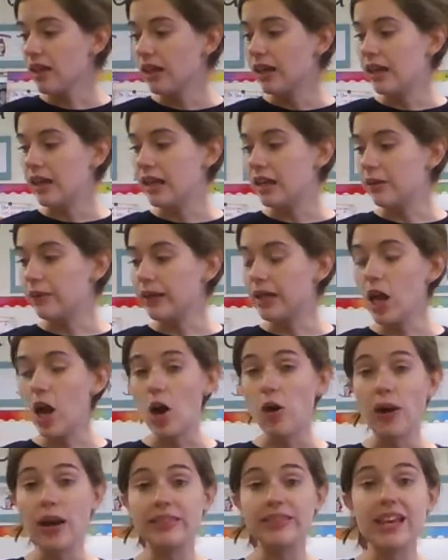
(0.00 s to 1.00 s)
Here we
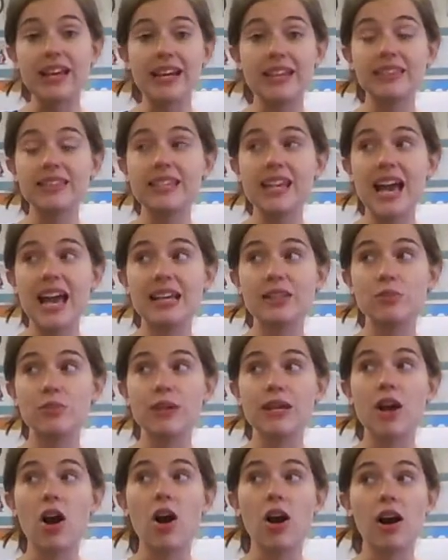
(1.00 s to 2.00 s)
go. And then at the end,
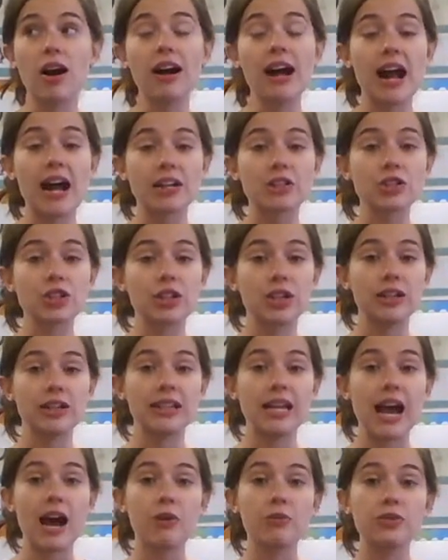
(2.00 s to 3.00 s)
we are actually going
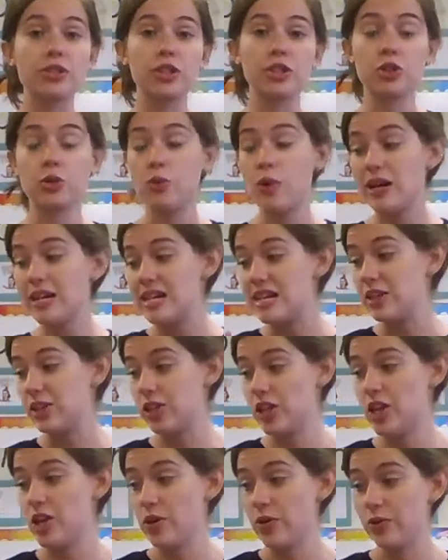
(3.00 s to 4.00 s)
to count to
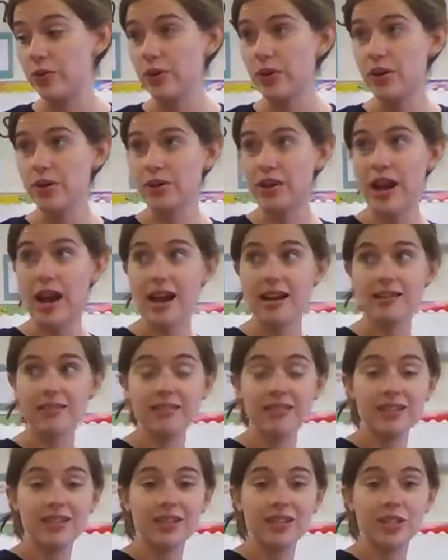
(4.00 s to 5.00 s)
22. Okay,
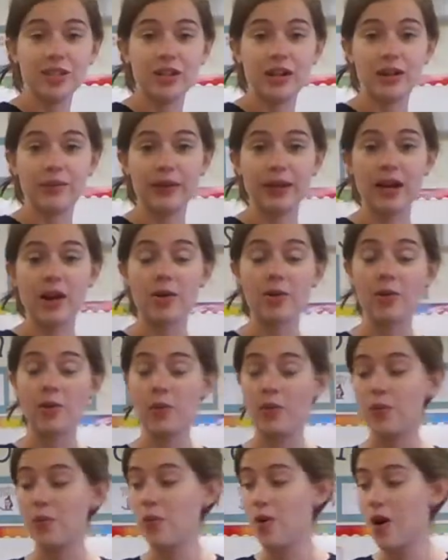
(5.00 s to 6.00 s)
so here we go.
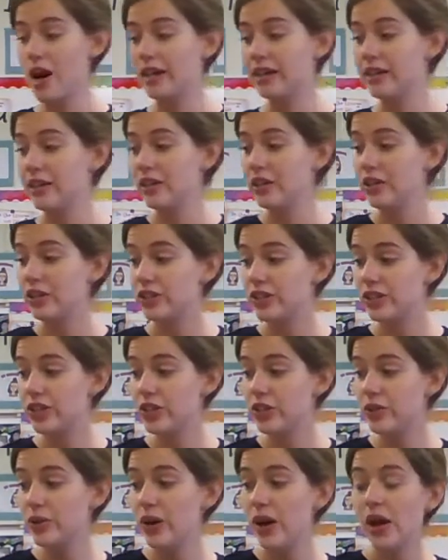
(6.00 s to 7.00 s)
1,
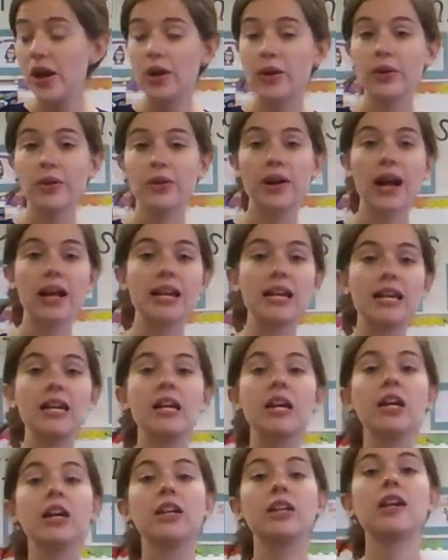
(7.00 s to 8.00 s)
2, ready,
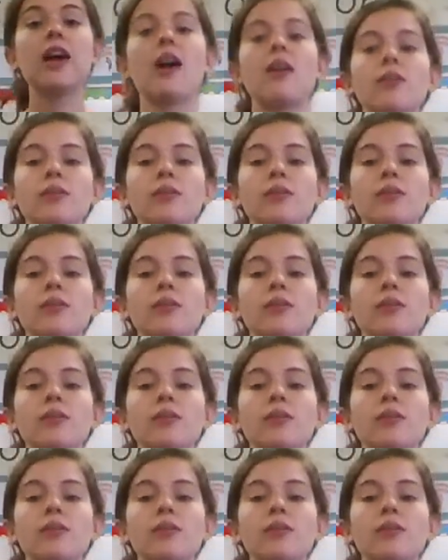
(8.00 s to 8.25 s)
go.